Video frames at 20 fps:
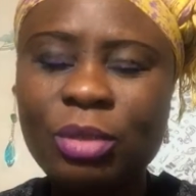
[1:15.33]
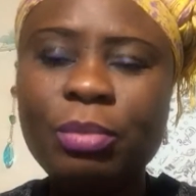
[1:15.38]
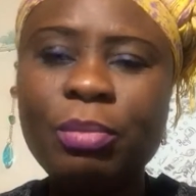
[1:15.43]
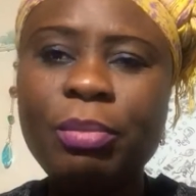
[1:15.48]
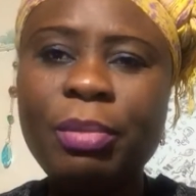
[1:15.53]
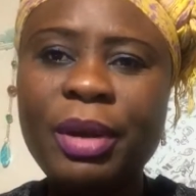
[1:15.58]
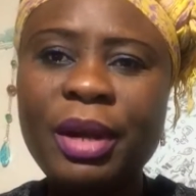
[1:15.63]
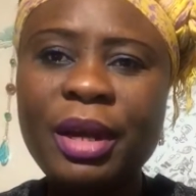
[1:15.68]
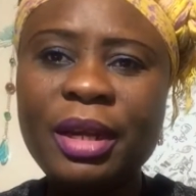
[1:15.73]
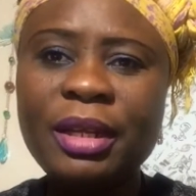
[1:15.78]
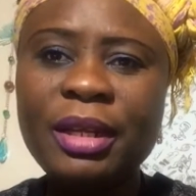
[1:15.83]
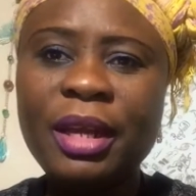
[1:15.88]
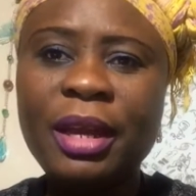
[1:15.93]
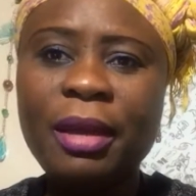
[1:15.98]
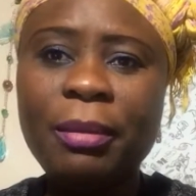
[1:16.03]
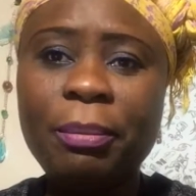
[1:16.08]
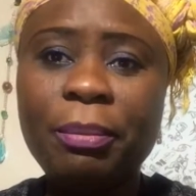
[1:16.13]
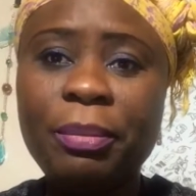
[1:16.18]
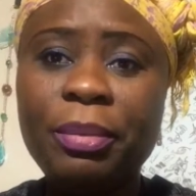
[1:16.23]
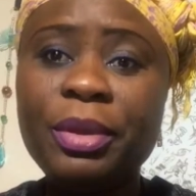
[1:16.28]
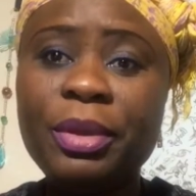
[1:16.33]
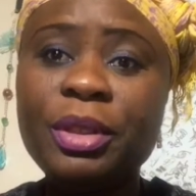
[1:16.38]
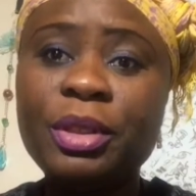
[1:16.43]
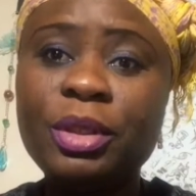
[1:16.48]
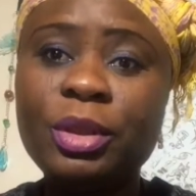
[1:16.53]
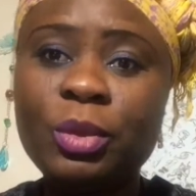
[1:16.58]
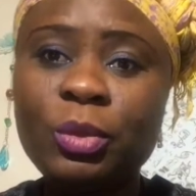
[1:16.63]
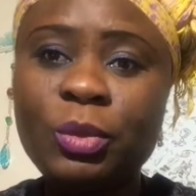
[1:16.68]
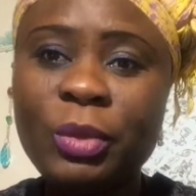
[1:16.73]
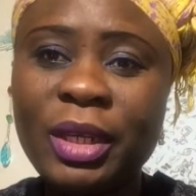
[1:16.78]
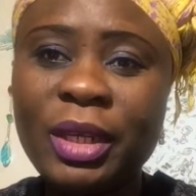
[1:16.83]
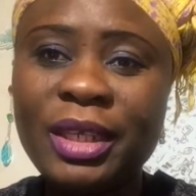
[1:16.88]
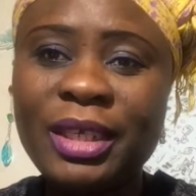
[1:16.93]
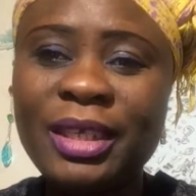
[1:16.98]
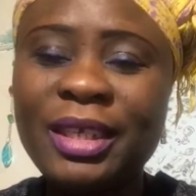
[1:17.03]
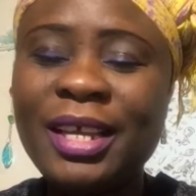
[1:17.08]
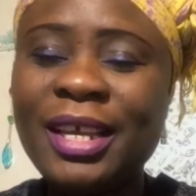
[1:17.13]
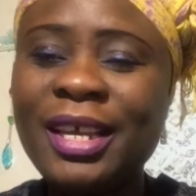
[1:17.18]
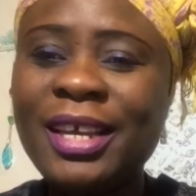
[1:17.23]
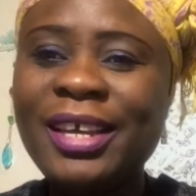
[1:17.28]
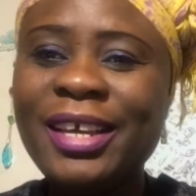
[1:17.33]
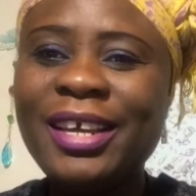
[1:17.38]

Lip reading: Ben April 20.